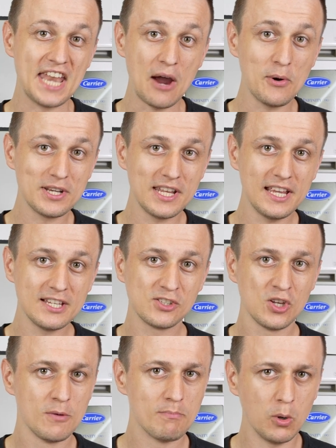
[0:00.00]

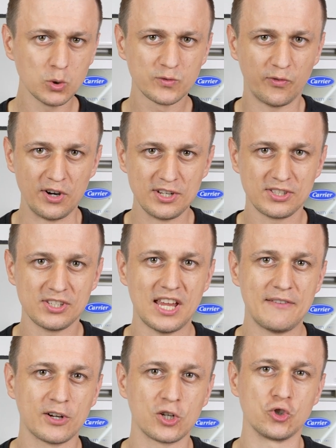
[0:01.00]
Nowadays, most furnaces
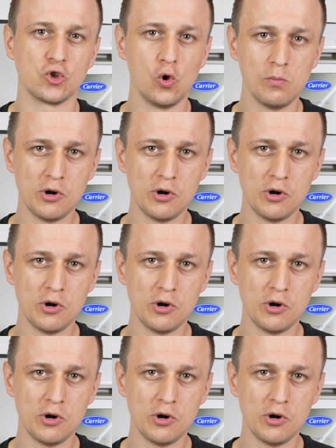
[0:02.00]
have a control